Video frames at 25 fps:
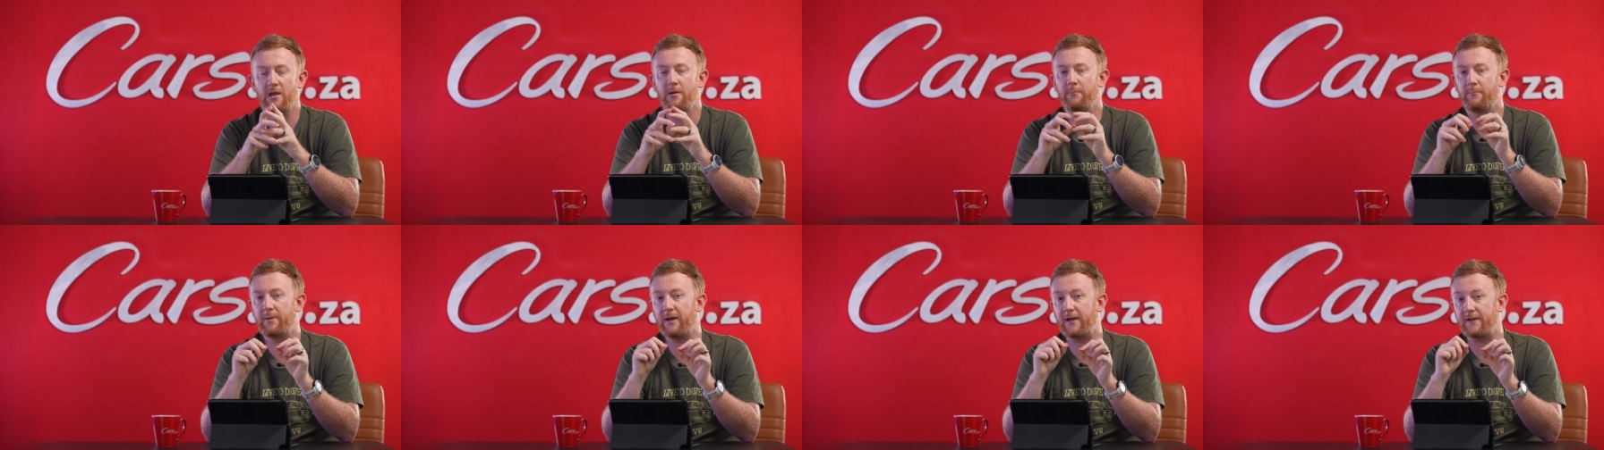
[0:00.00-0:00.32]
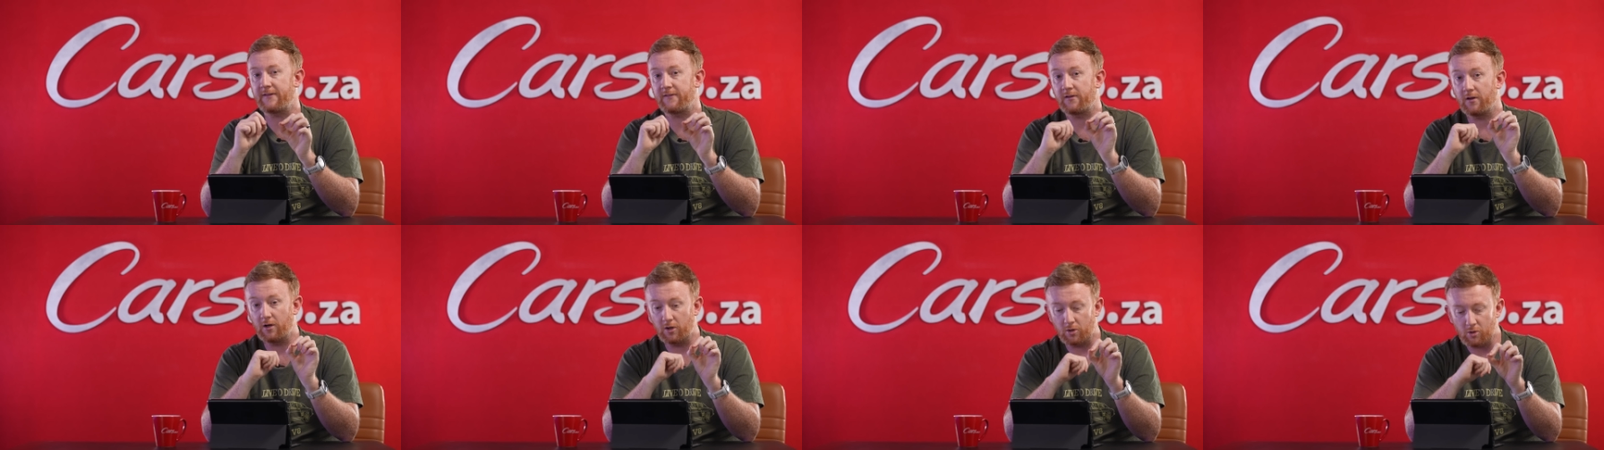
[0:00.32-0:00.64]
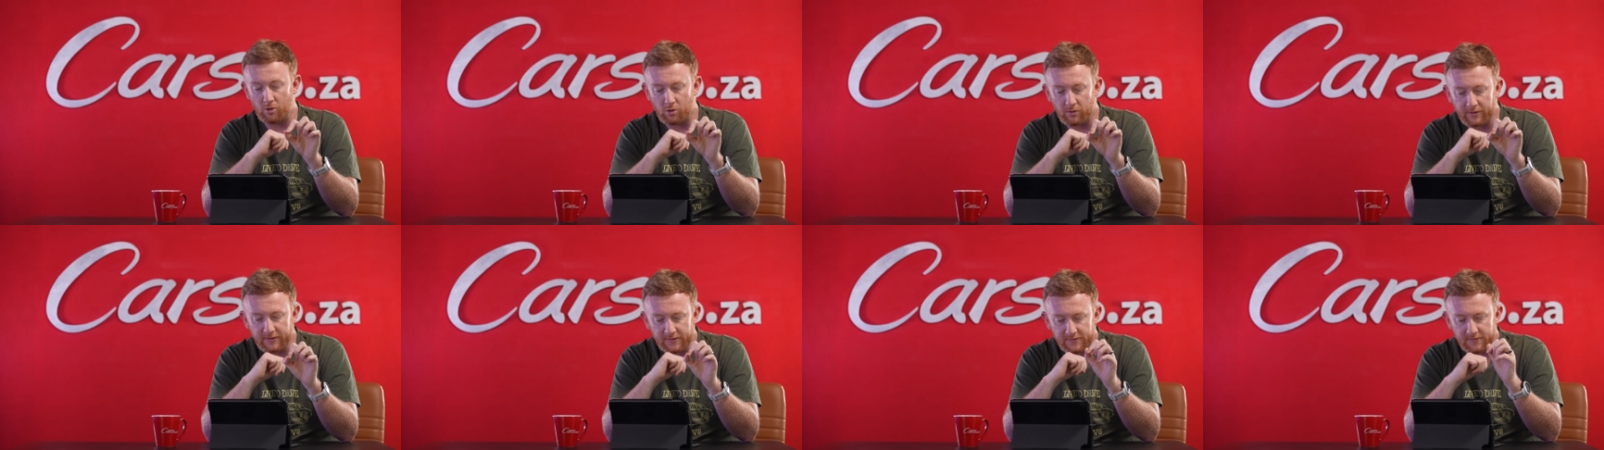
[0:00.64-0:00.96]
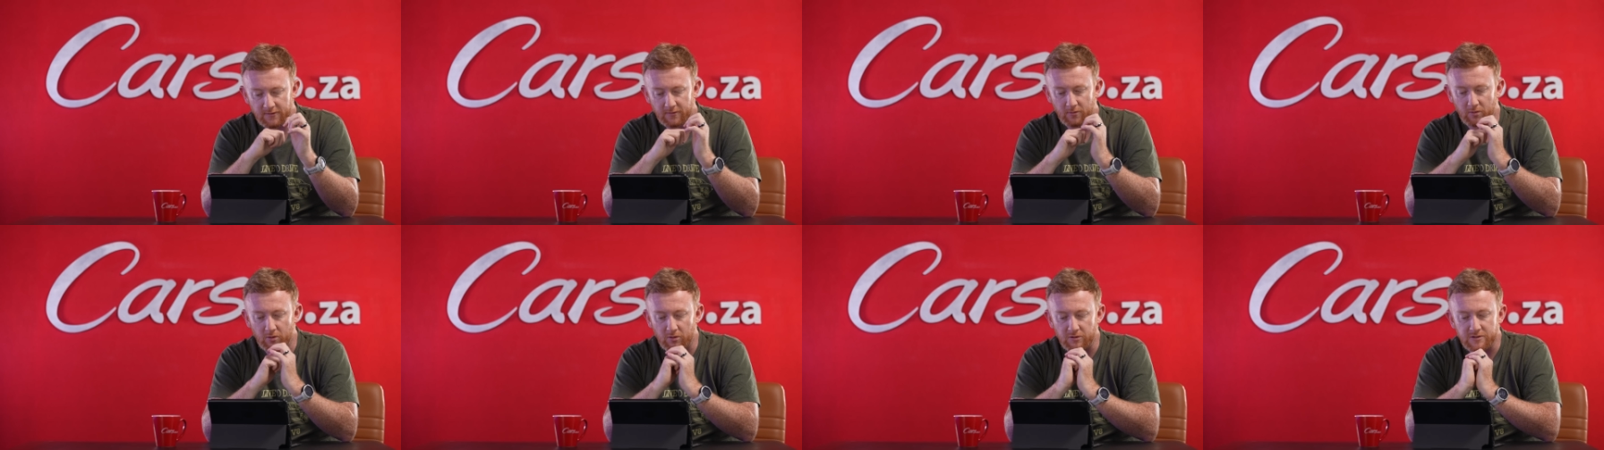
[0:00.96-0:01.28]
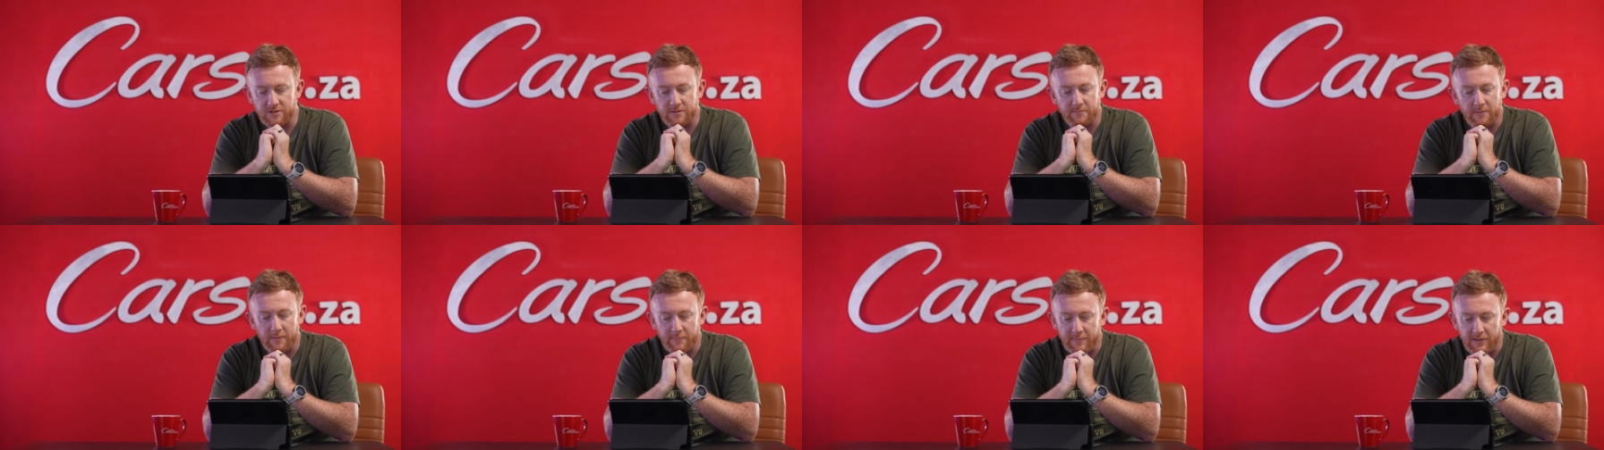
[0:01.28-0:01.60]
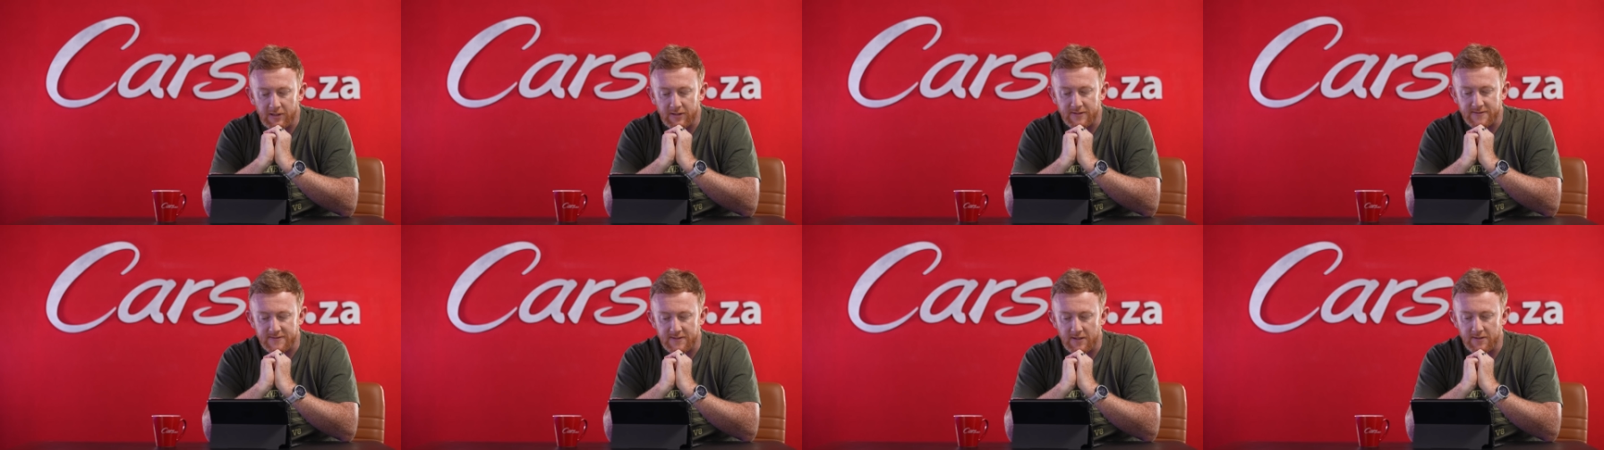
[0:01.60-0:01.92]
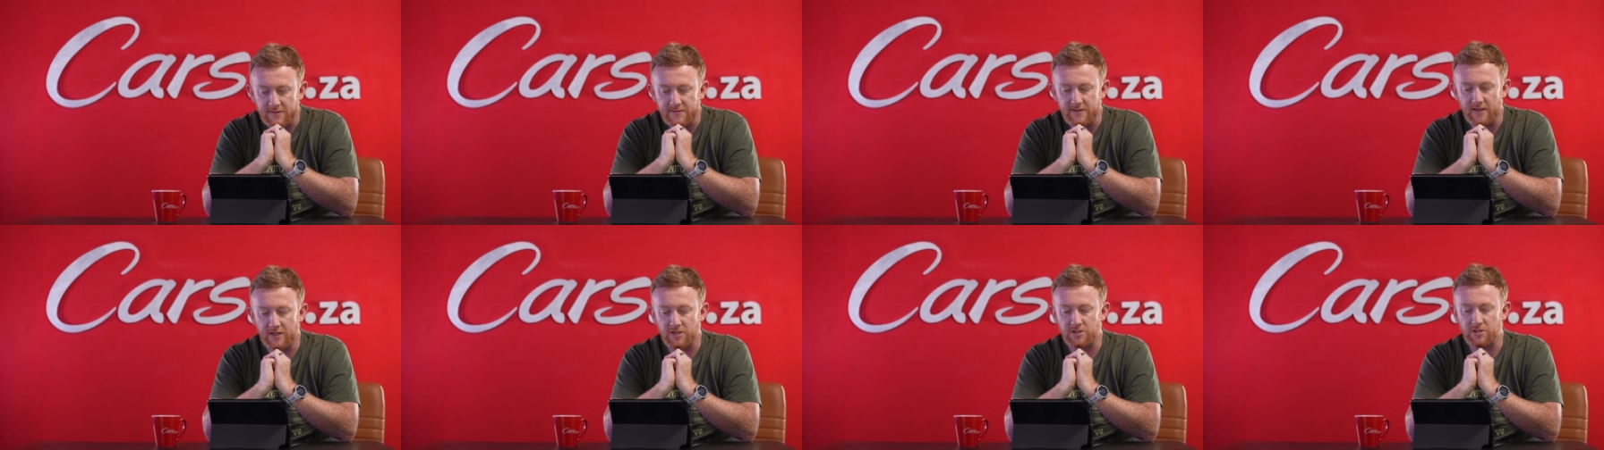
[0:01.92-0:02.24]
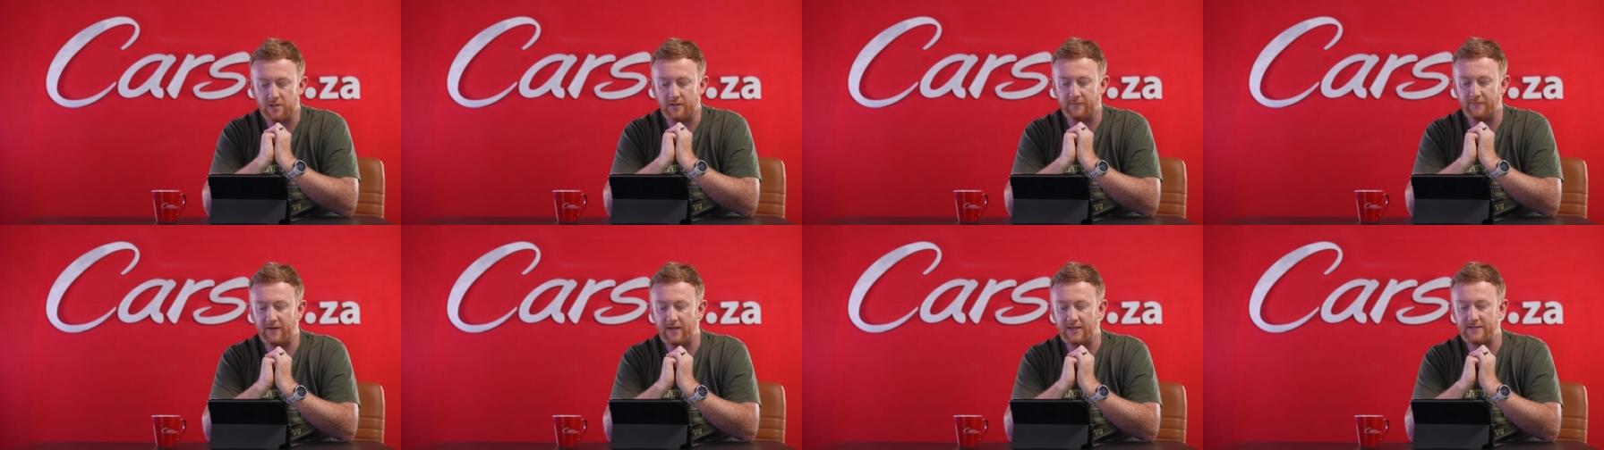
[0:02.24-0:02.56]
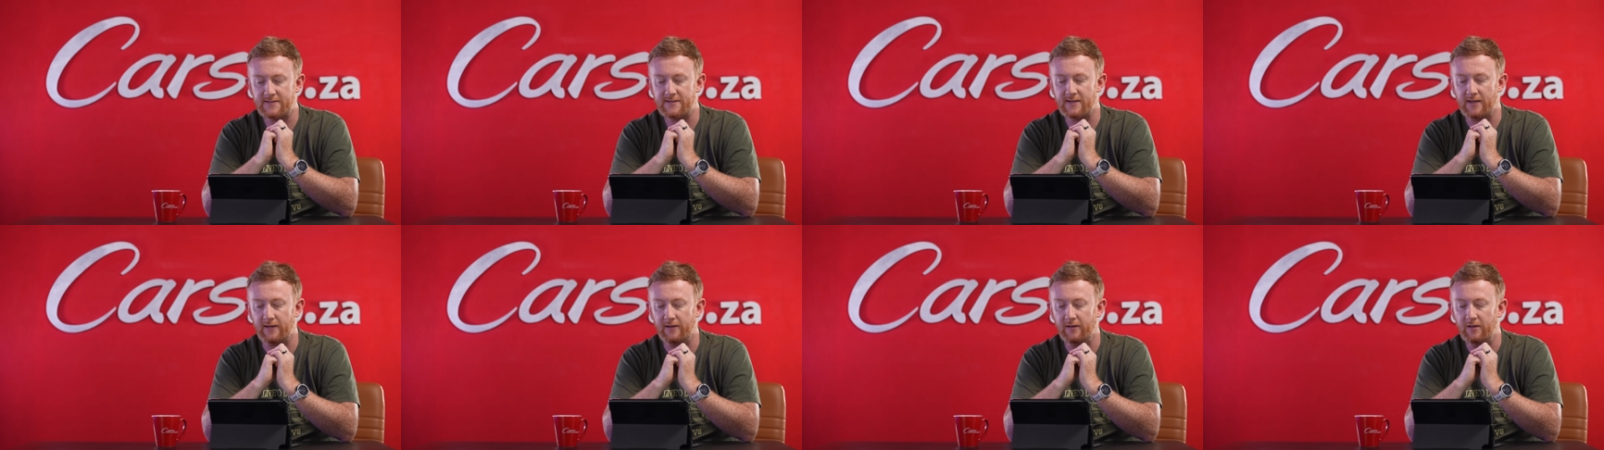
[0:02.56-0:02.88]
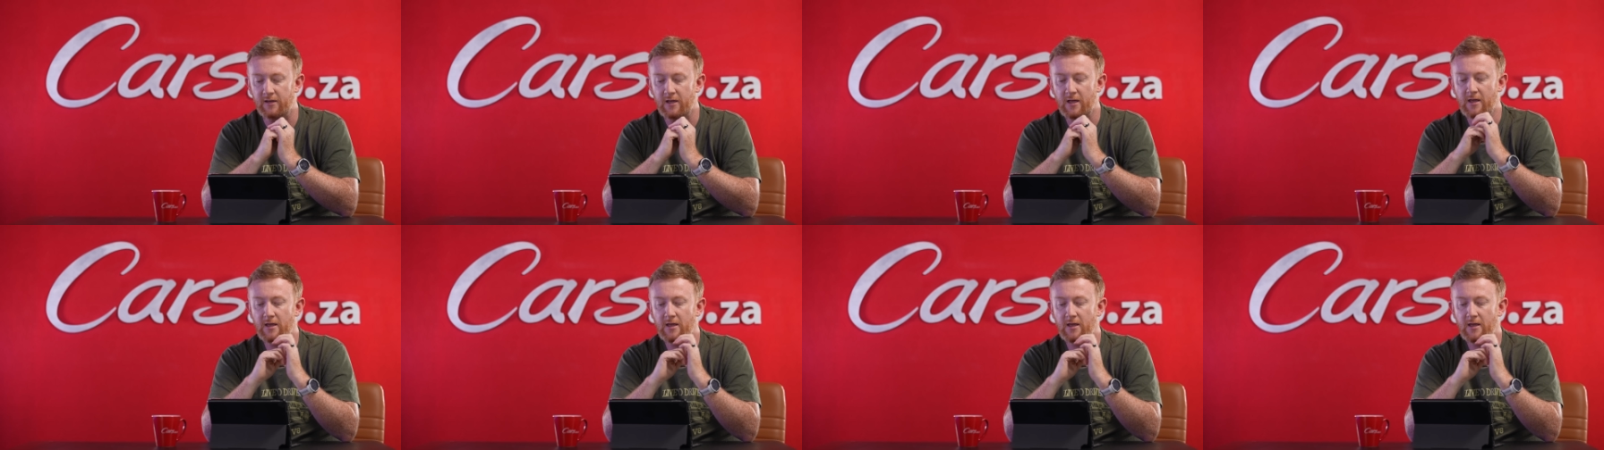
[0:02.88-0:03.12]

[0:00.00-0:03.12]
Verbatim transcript: But according to the Automobile Association of SA,